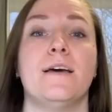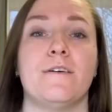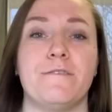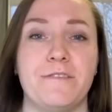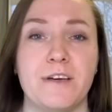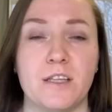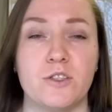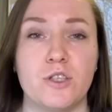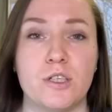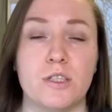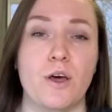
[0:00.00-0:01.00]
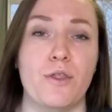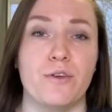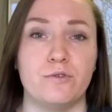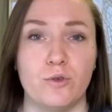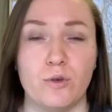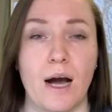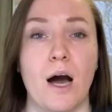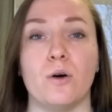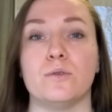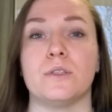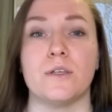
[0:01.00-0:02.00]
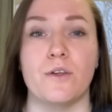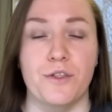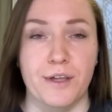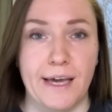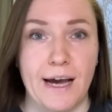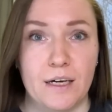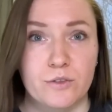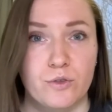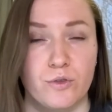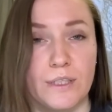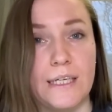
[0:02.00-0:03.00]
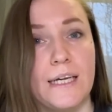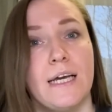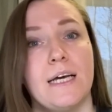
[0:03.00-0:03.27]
villages throughout the country.